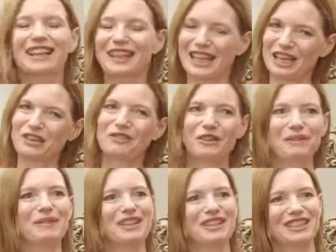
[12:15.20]
Thank you very
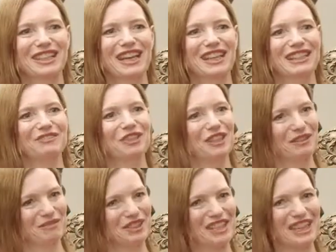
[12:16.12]
much again for the
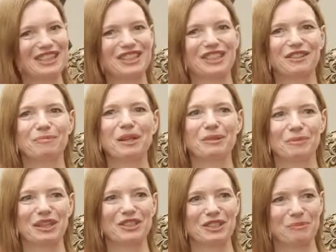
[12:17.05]
invitation. It's been a
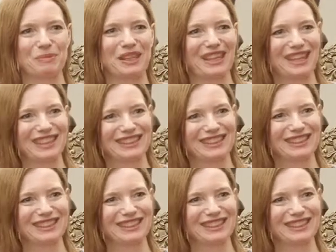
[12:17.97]
pleasure to be here.